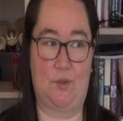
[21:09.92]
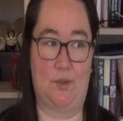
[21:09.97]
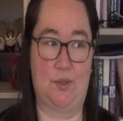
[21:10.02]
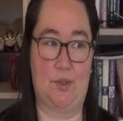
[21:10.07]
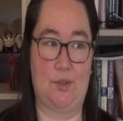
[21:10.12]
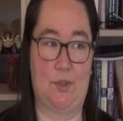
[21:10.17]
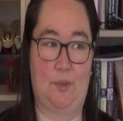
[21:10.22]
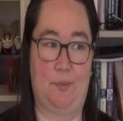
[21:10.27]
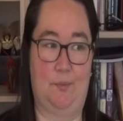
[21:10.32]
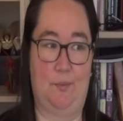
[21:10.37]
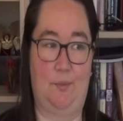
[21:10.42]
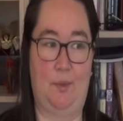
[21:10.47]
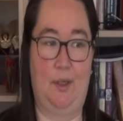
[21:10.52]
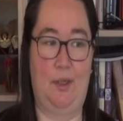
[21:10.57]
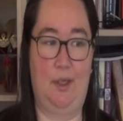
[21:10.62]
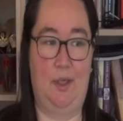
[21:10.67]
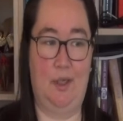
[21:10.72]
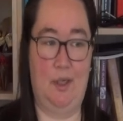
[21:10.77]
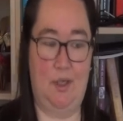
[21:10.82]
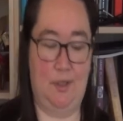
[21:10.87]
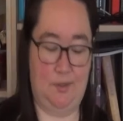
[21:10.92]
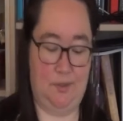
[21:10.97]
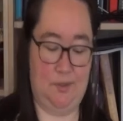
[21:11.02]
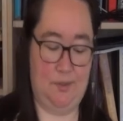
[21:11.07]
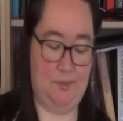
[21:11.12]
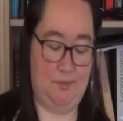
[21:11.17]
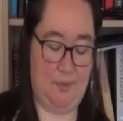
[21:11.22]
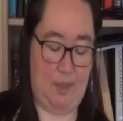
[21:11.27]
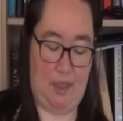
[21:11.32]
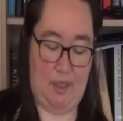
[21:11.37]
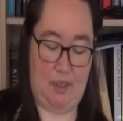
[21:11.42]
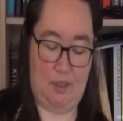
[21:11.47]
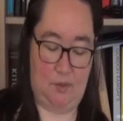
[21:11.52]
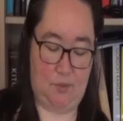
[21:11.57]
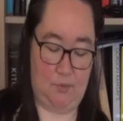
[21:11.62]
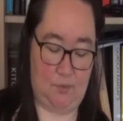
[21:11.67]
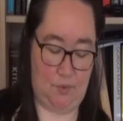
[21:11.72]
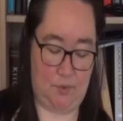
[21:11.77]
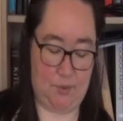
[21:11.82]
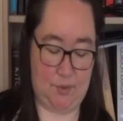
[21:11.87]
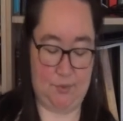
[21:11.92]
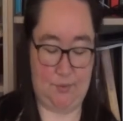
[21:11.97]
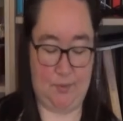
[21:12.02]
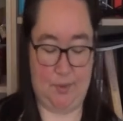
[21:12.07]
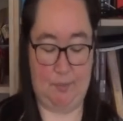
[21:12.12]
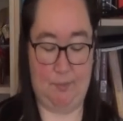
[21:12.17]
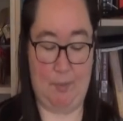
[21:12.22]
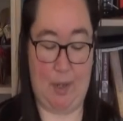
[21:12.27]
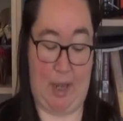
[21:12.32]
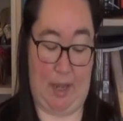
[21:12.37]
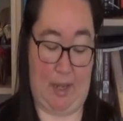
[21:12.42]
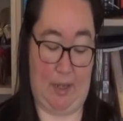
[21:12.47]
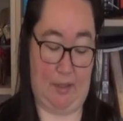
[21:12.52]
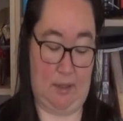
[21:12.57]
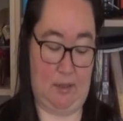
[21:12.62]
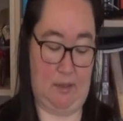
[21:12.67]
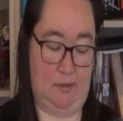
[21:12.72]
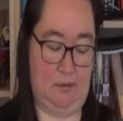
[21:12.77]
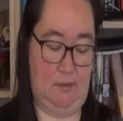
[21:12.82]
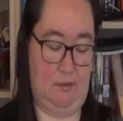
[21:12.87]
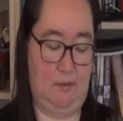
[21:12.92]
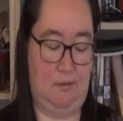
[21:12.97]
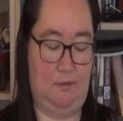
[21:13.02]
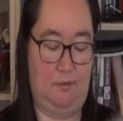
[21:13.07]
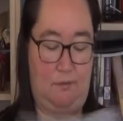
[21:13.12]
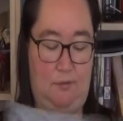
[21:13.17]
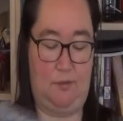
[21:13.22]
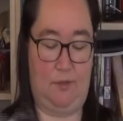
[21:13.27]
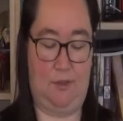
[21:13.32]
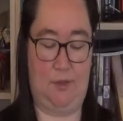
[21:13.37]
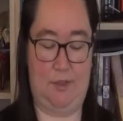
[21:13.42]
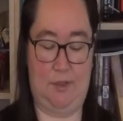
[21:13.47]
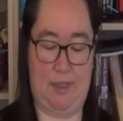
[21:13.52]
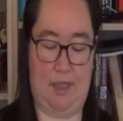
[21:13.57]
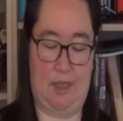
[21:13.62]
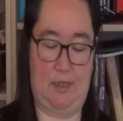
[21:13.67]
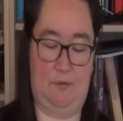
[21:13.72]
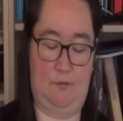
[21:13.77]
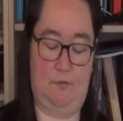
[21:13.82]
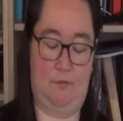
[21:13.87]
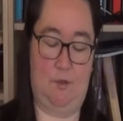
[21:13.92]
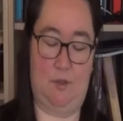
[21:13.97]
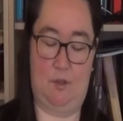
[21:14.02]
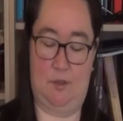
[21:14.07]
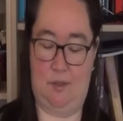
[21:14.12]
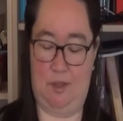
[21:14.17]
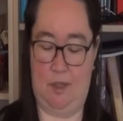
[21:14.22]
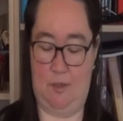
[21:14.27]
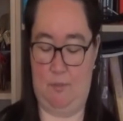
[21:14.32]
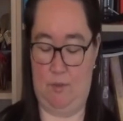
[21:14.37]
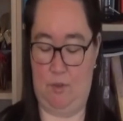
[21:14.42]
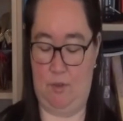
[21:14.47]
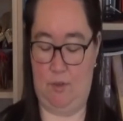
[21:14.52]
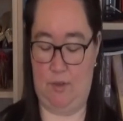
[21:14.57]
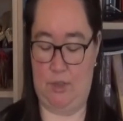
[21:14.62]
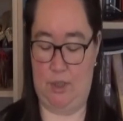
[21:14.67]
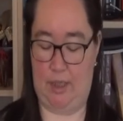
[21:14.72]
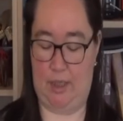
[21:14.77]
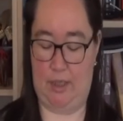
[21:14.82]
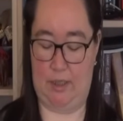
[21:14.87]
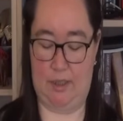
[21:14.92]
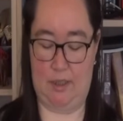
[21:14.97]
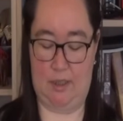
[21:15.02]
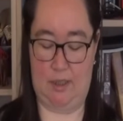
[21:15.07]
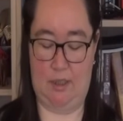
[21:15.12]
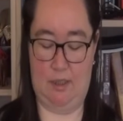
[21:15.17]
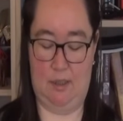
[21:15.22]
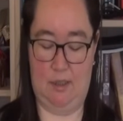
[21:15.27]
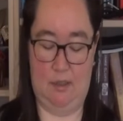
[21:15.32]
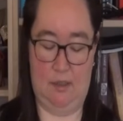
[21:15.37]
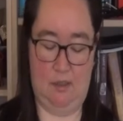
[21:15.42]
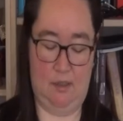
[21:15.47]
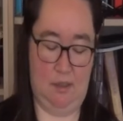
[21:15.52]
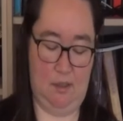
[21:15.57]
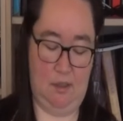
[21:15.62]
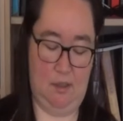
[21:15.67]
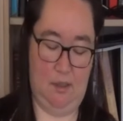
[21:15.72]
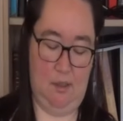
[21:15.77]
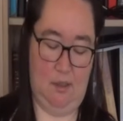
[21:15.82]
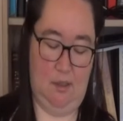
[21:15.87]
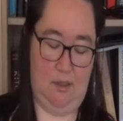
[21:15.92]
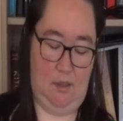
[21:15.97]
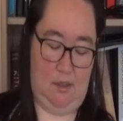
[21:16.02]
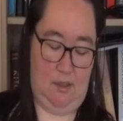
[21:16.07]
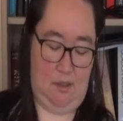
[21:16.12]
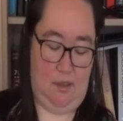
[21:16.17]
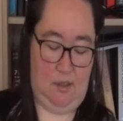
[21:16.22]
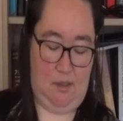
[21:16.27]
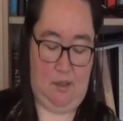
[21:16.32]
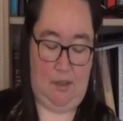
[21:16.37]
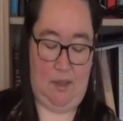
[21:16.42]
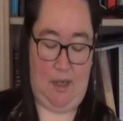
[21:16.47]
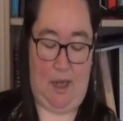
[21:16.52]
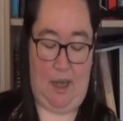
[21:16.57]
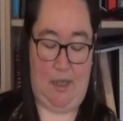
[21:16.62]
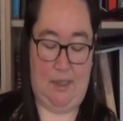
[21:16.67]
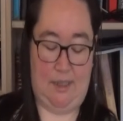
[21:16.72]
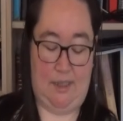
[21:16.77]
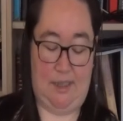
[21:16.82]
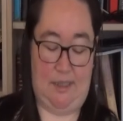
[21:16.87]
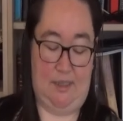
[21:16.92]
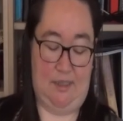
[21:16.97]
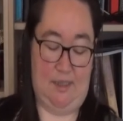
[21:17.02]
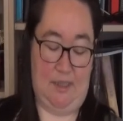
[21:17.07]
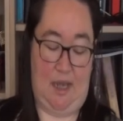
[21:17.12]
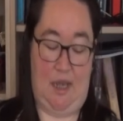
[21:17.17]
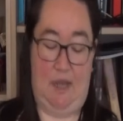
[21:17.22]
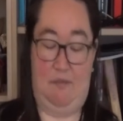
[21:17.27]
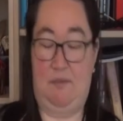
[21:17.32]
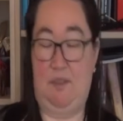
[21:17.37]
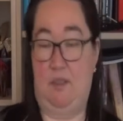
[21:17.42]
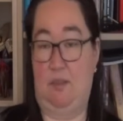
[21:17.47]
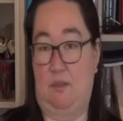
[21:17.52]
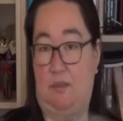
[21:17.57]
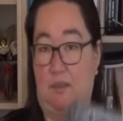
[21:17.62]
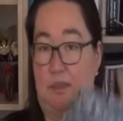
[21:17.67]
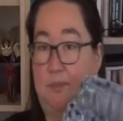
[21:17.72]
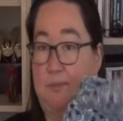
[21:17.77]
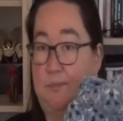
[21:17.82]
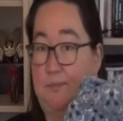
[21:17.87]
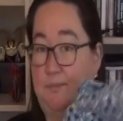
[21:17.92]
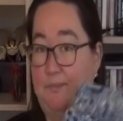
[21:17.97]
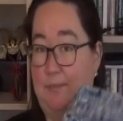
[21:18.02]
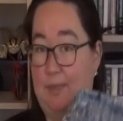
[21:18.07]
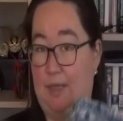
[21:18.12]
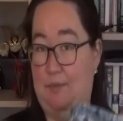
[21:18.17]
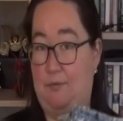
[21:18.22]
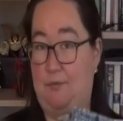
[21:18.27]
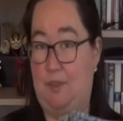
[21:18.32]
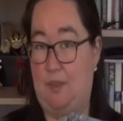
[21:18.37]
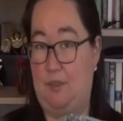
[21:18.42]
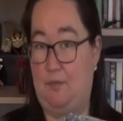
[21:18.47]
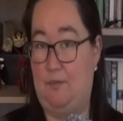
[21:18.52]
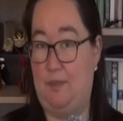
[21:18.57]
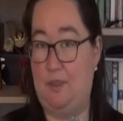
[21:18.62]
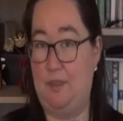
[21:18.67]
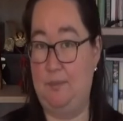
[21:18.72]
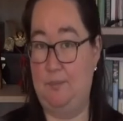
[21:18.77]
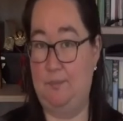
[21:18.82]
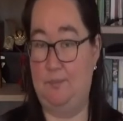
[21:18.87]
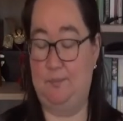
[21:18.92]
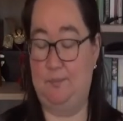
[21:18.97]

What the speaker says: some to make a drawstring bag for herself, for her projects. And since I have a lot left over,